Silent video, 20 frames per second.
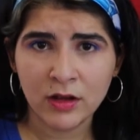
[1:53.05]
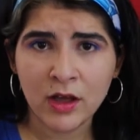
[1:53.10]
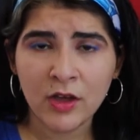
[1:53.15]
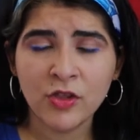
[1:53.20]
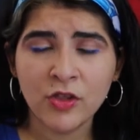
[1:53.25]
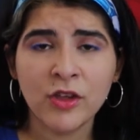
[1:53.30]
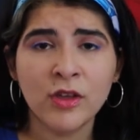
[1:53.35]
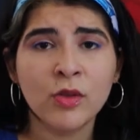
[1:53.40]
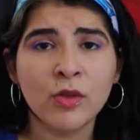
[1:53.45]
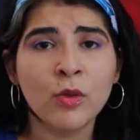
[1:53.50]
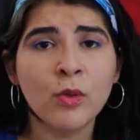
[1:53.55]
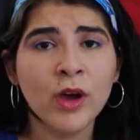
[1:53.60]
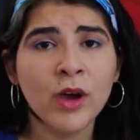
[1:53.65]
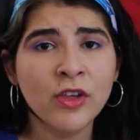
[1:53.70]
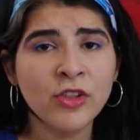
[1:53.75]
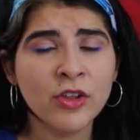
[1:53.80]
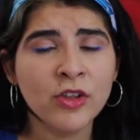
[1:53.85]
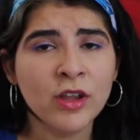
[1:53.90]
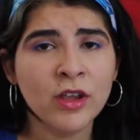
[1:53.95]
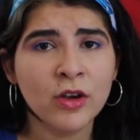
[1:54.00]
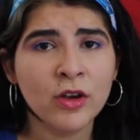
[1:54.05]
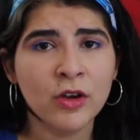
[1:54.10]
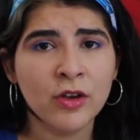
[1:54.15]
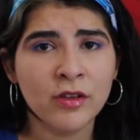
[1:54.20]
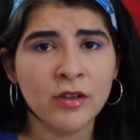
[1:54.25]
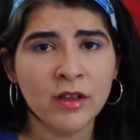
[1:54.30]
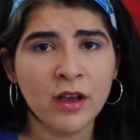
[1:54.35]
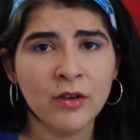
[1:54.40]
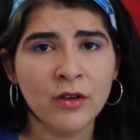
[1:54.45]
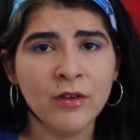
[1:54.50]
She is questioning
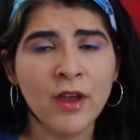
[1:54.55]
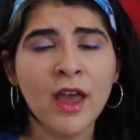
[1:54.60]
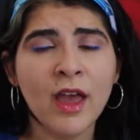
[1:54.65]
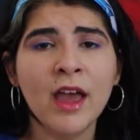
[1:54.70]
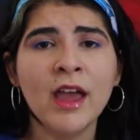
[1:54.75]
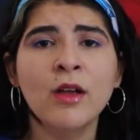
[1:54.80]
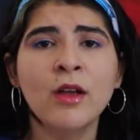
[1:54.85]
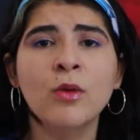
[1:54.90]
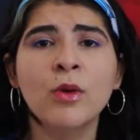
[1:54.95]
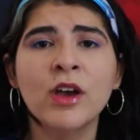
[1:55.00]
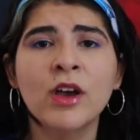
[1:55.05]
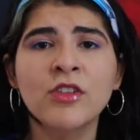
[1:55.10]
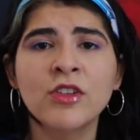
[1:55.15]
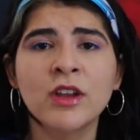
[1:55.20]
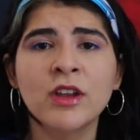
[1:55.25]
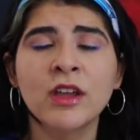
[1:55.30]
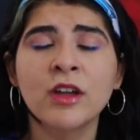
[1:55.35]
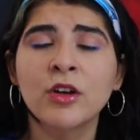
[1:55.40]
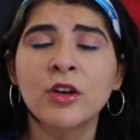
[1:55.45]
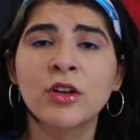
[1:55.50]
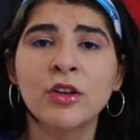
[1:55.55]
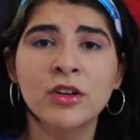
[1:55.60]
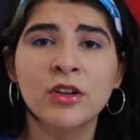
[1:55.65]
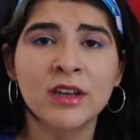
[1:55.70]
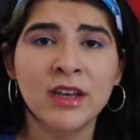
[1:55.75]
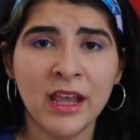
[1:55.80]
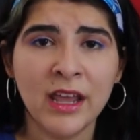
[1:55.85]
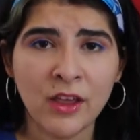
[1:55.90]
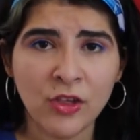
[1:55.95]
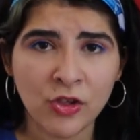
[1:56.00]
herself and questioning her good
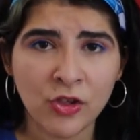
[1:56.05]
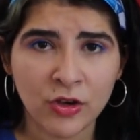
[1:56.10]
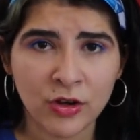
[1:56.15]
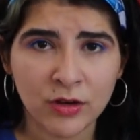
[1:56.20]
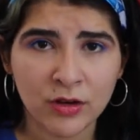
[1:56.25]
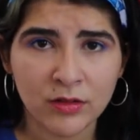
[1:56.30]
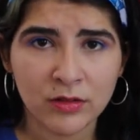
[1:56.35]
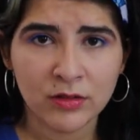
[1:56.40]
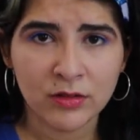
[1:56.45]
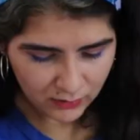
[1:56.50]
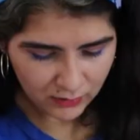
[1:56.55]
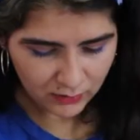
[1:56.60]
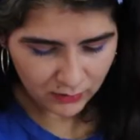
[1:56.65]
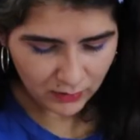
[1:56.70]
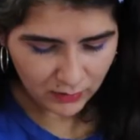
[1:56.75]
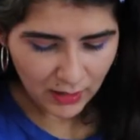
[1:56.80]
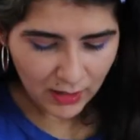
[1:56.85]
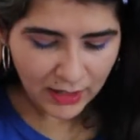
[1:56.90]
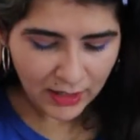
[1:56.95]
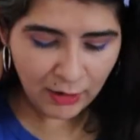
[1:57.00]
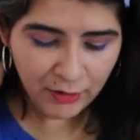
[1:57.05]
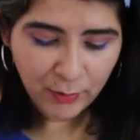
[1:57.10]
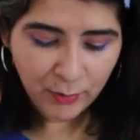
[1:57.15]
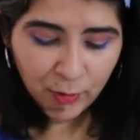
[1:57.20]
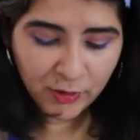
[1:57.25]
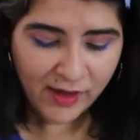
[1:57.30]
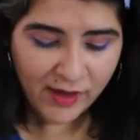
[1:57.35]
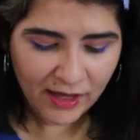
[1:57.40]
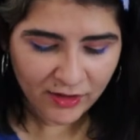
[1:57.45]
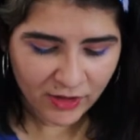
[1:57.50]
nature. Now the
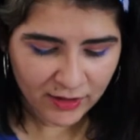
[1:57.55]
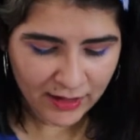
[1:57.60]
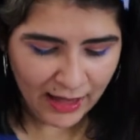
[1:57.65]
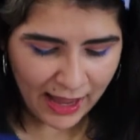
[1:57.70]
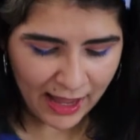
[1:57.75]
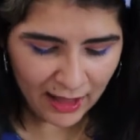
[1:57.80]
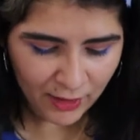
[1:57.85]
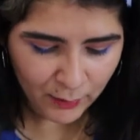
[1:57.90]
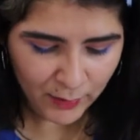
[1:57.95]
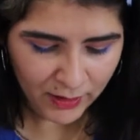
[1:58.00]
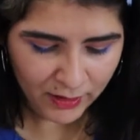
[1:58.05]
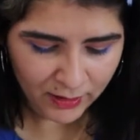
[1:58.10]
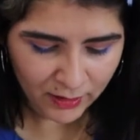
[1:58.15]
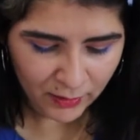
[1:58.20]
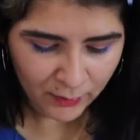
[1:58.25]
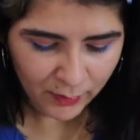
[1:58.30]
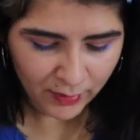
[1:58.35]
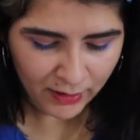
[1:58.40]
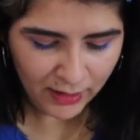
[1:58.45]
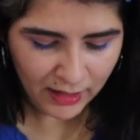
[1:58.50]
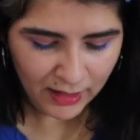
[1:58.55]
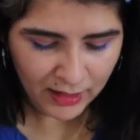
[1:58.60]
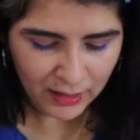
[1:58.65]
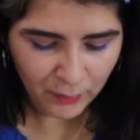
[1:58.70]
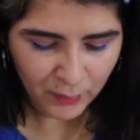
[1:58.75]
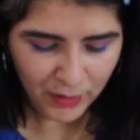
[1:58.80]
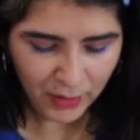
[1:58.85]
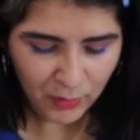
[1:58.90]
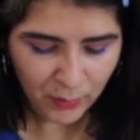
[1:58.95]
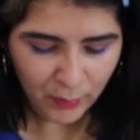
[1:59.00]
protection aspect comes
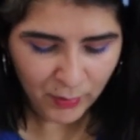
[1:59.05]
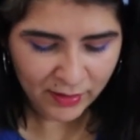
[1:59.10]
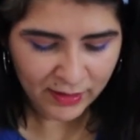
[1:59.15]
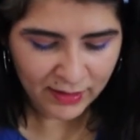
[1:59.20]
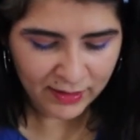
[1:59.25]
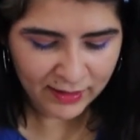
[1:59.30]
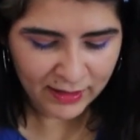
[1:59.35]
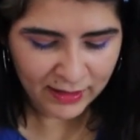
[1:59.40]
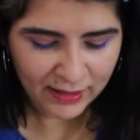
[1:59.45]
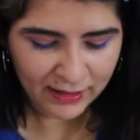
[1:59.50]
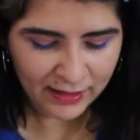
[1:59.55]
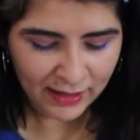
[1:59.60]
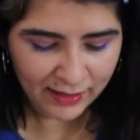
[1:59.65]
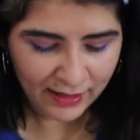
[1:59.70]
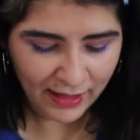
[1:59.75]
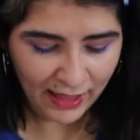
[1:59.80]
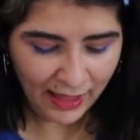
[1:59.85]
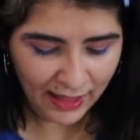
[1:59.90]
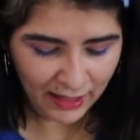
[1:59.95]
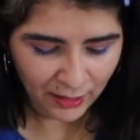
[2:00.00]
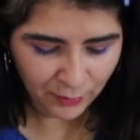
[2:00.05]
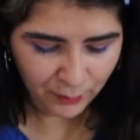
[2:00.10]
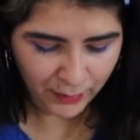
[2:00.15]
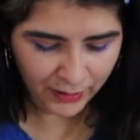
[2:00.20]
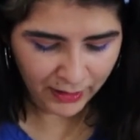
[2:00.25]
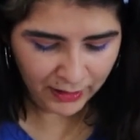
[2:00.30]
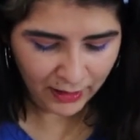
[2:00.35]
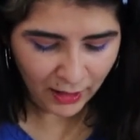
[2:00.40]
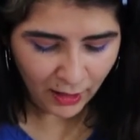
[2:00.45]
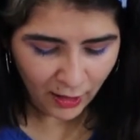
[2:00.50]
in by representing as a
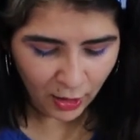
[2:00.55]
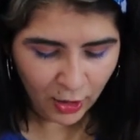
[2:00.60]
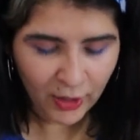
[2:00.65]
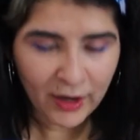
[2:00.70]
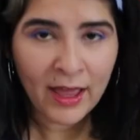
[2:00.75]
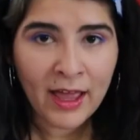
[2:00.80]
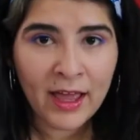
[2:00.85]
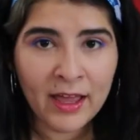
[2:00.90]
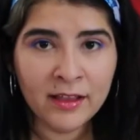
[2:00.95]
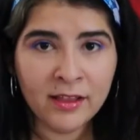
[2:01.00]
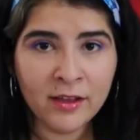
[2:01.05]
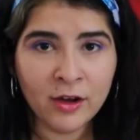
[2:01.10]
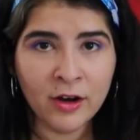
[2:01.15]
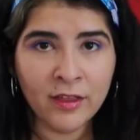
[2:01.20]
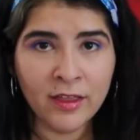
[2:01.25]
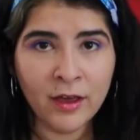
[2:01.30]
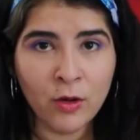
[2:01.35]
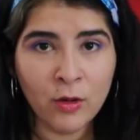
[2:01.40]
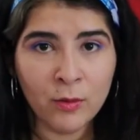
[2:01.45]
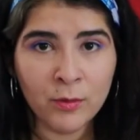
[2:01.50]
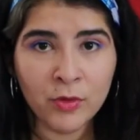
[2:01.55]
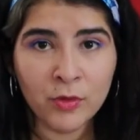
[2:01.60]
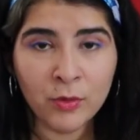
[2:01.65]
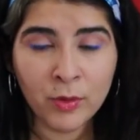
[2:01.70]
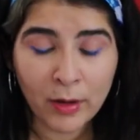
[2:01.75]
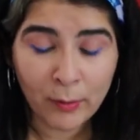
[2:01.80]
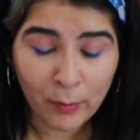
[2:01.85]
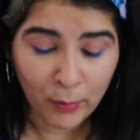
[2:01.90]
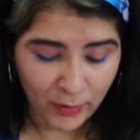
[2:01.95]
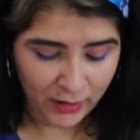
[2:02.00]
headband. Our heads are the homes to
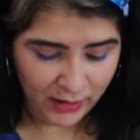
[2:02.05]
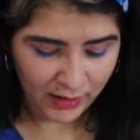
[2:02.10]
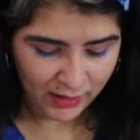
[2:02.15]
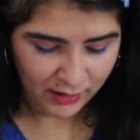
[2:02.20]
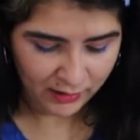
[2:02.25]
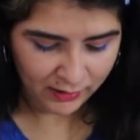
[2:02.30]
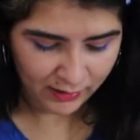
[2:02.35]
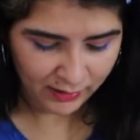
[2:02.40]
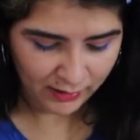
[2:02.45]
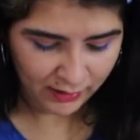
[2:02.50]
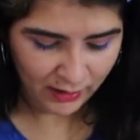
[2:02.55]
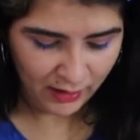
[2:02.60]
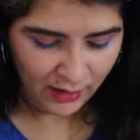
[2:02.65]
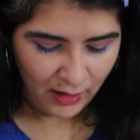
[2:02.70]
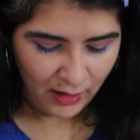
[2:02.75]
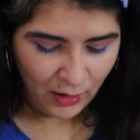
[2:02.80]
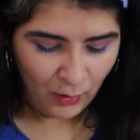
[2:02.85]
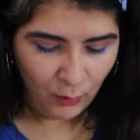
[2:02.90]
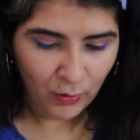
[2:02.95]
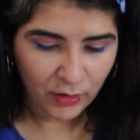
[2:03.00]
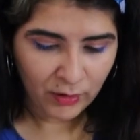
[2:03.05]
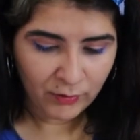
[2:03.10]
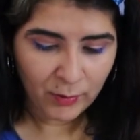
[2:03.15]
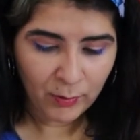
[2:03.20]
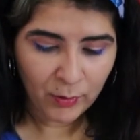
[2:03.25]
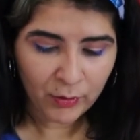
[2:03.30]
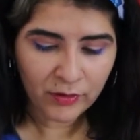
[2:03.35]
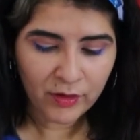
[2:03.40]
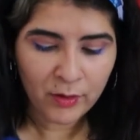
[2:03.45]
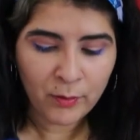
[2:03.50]
our brains, one of the
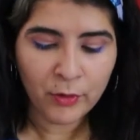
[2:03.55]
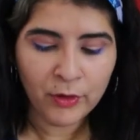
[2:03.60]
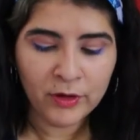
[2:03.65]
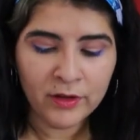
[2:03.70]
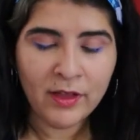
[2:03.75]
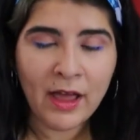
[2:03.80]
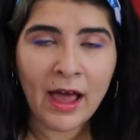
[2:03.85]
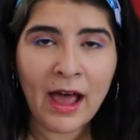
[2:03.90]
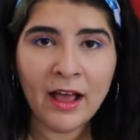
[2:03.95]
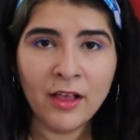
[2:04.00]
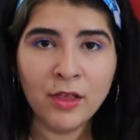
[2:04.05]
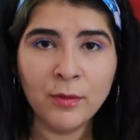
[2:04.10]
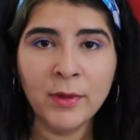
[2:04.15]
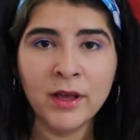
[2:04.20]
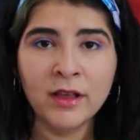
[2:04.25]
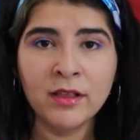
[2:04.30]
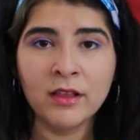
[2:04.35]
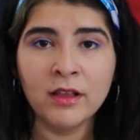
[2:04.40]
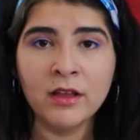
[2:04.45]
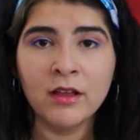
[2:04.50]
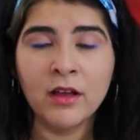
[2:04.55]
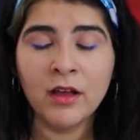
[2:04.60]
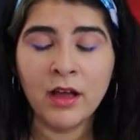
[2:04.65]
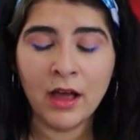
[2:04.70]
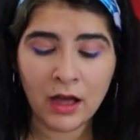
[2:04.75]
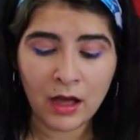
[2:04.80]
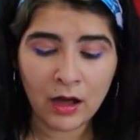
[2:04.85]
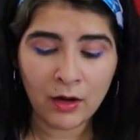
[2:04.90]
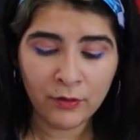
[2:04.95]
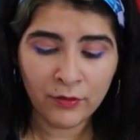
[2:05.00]
most important aspects
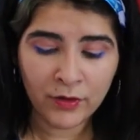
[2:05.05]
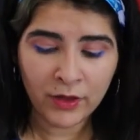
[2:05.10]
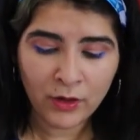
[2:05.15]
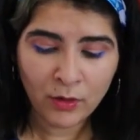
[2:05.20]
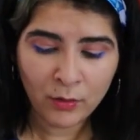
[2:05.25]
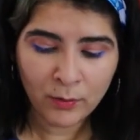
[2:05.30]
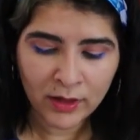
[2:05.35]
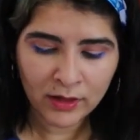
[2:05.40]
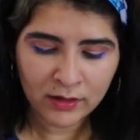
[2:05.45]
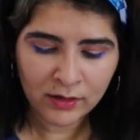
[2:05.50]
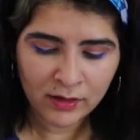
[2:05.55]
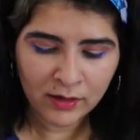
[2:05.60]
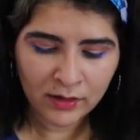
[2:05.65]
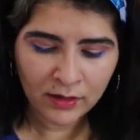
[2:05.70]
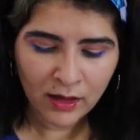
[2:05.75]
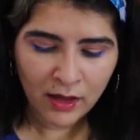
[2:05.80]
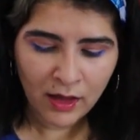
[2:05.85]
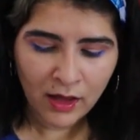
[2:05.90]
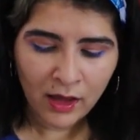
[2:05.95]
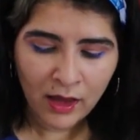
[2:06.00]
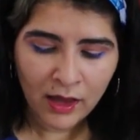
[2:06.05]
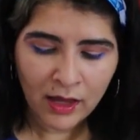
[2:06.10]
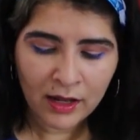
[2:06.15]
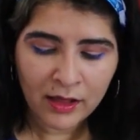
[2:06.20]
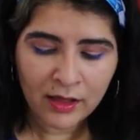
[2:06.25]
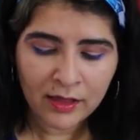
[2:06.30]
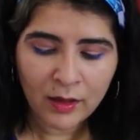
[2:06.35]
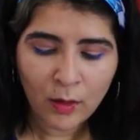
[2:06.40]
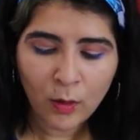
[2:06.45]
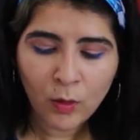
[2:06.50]
of humans. It
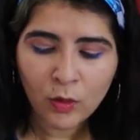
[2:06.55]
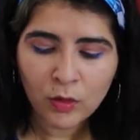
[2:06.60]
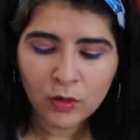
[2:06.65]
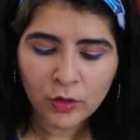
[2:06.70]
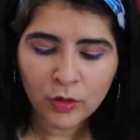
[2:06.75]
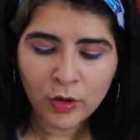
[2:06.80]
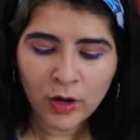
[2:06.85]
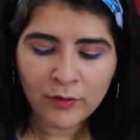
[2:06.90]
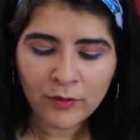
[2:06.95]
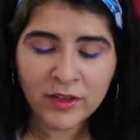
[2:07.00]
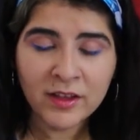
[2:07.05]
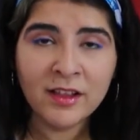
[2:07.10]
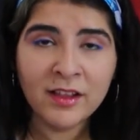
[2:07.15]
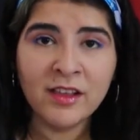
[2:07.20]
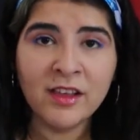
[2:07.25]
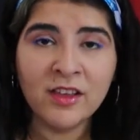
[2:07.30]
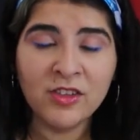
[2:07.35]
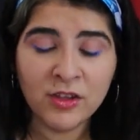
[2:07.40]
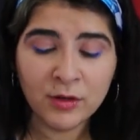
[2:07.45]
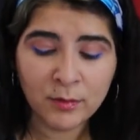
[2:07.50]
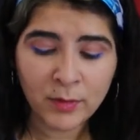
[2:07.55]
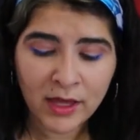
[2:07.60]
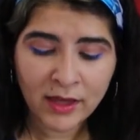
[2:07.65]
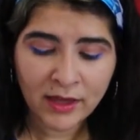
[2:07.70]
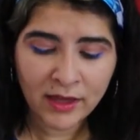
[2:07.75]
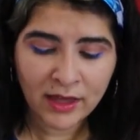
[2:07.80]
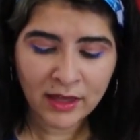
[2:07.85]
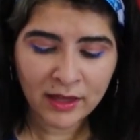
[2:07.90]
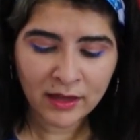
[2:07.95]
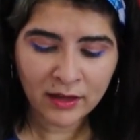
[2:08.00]
is the holder of the decision
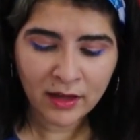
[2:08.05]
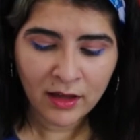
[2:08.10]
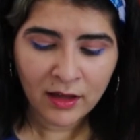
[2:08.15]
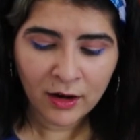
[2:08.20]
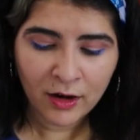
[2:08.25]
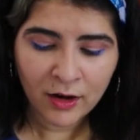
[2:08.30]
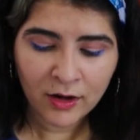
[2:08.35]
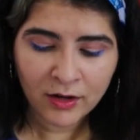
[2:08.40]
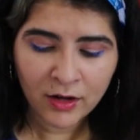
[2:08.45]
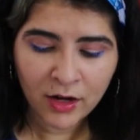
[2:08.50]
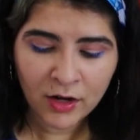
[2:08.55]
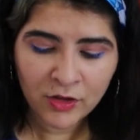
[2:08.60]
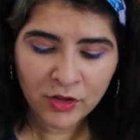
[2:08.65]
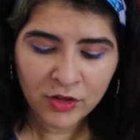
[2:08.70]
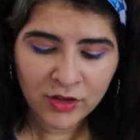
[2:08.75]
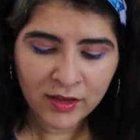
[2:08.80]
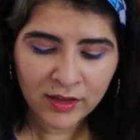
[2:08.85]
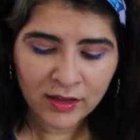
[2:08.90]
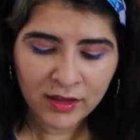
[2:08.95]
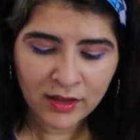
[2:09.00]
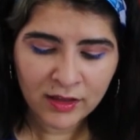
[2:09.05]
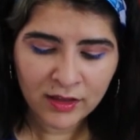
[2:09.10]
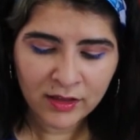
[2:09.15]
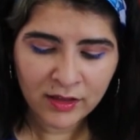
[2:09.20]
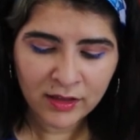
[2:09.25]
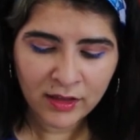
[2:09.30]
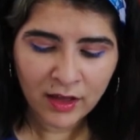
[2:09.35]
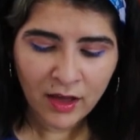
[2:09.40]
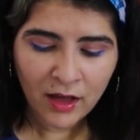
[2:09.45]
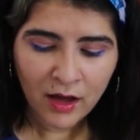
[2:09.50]
making, our
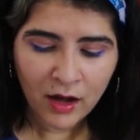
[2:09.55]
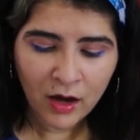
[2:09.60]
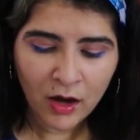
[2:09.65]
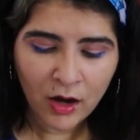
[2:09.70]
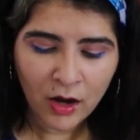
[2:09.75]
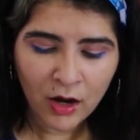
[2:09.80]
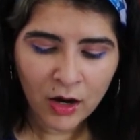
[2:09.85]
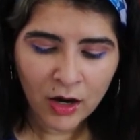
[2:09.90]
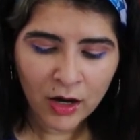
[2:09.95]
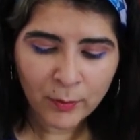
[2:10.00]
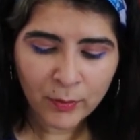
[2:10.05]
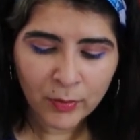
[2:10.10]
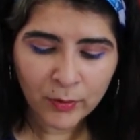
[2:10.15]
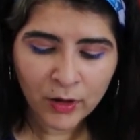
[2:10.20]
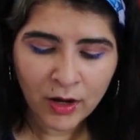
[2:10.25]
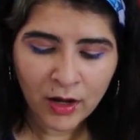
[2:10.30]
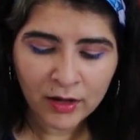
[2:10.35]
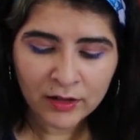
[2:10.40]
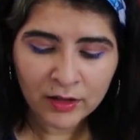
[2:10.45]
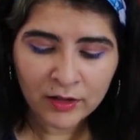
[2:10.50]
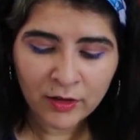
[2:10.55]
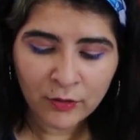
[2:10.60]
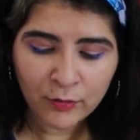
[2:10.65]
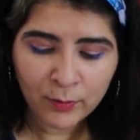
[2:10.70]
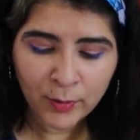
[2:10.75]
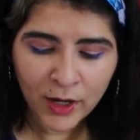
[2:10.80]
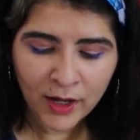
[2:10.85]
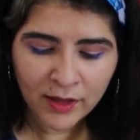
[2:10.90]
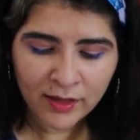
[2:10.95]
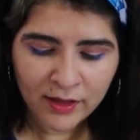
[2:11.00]
consciousness, our cognitive
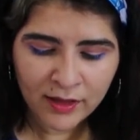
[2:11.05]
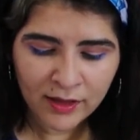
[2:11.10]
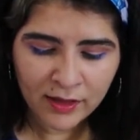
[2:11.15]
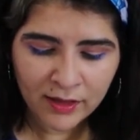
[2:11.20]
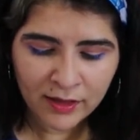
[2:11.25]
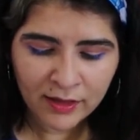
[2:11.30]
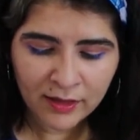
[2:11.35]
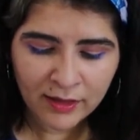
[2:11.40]
process.